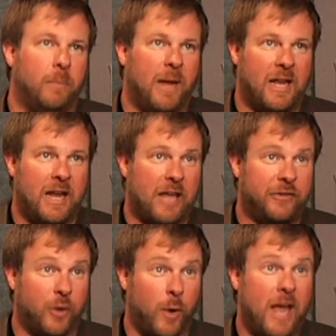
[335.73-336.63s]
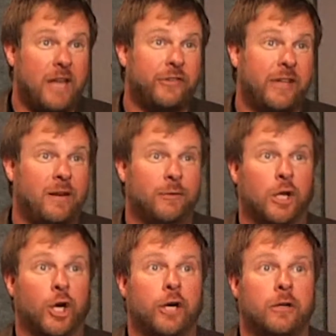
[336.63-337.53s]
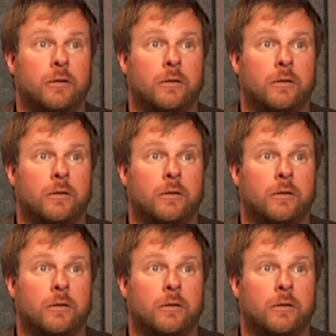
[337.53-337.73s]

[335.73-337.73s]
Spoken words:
band SOA, State of Alert,